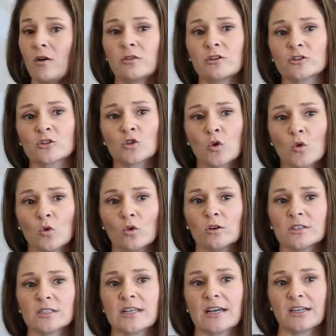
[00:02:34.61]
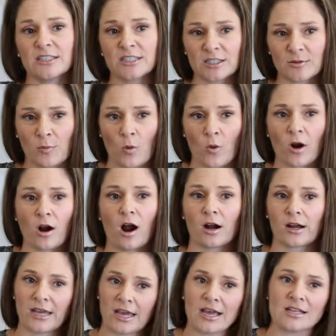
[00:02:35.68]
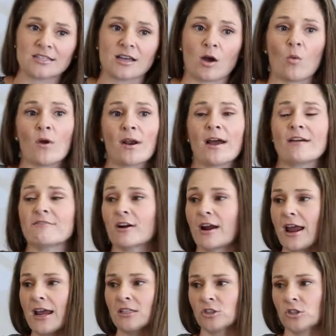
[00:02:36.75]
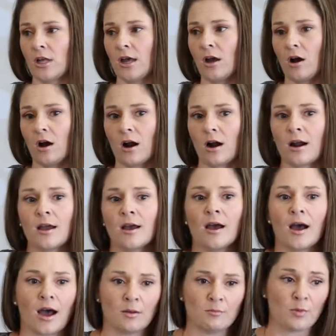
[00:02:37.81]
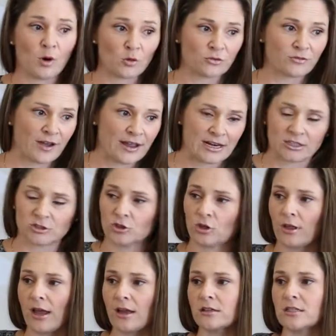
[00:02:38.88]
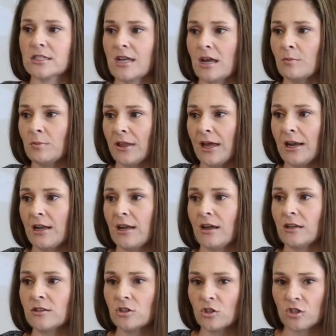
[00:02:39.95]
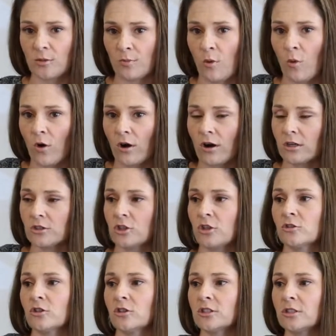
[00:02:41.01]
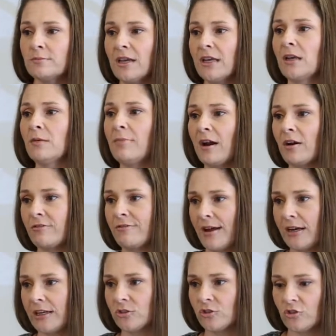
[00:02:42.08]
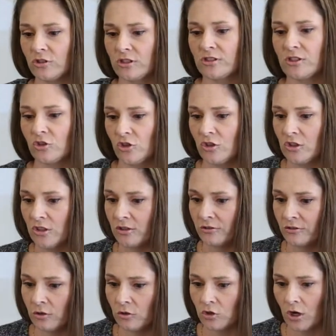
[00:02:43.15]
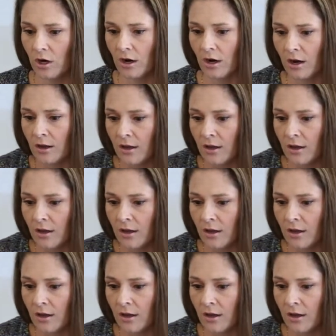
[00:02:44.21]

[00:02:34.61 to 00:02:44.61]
and there's tools that could support our kids at whatever age they are, both financial and estate planning, to support our children to making better financial decisions in the future.